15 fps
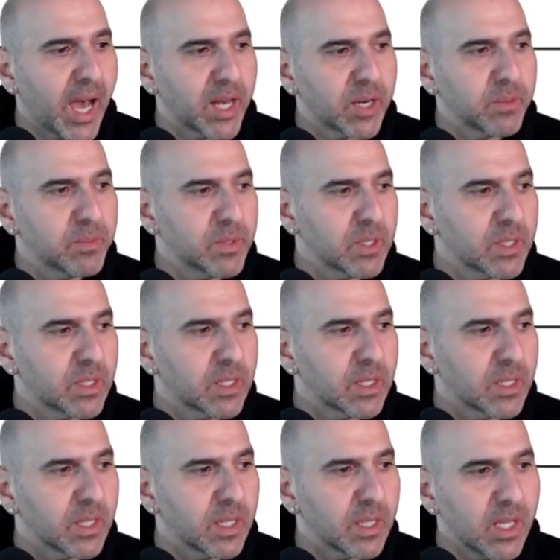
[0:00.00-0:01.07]

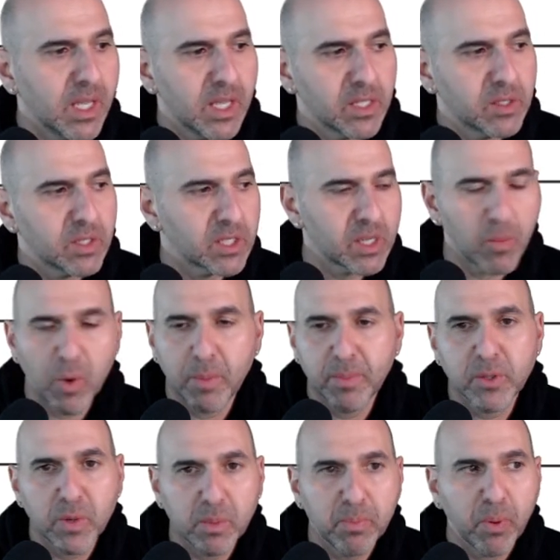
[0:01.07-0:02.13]
atoms is
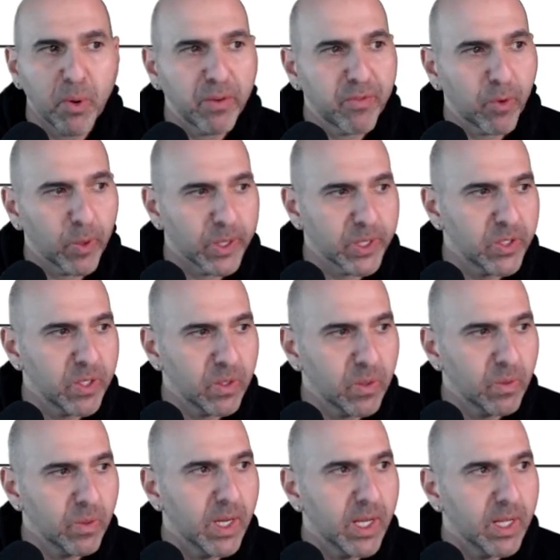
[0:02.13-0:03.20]
somewhere between 0.4 and
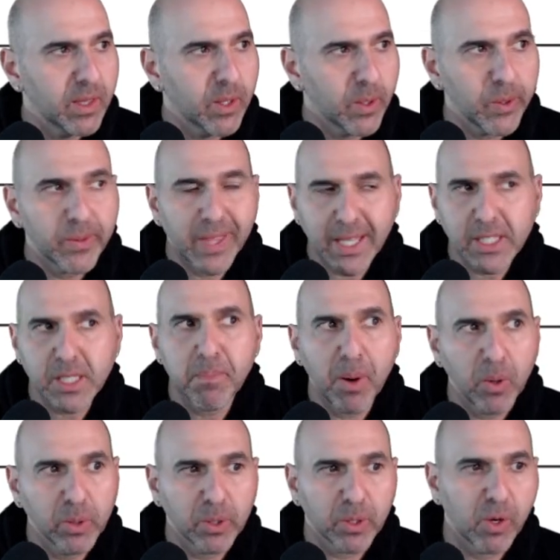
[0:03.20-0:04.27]
2,
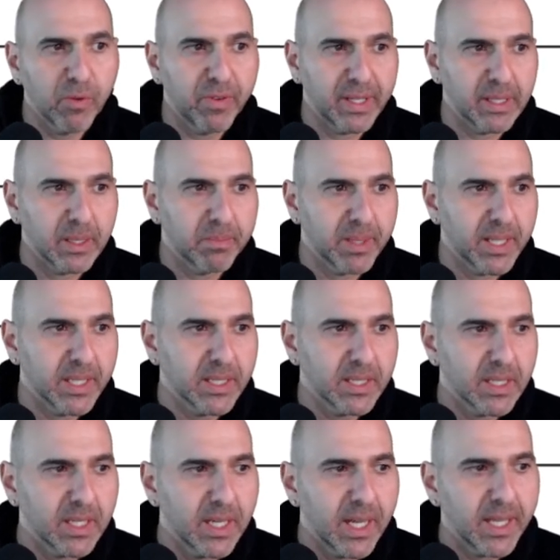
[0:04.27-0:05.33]
that's a polar covalent
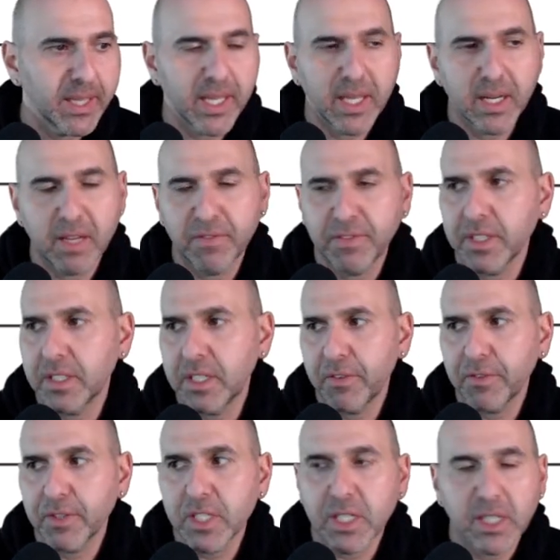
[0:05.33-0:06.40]
bond. And then if
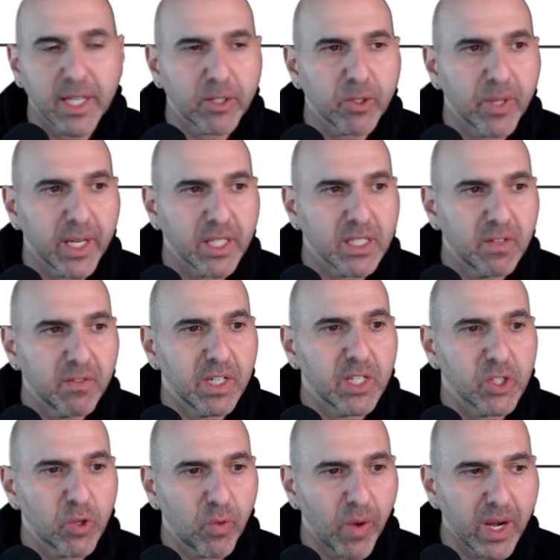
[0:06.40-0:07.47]
the difference in
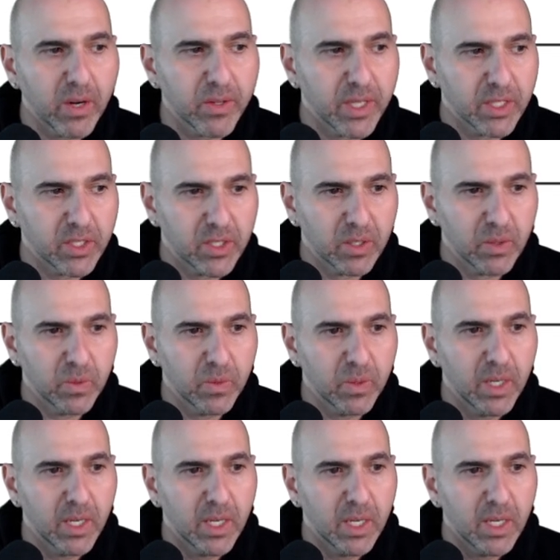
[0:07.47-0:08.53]
electronegativity is greater than
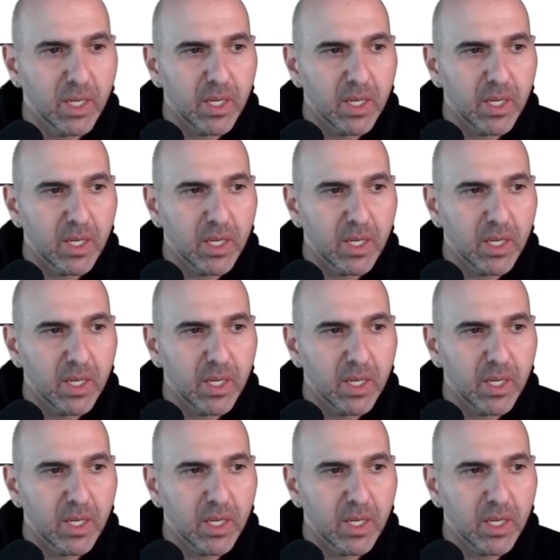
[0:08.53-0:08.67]
2,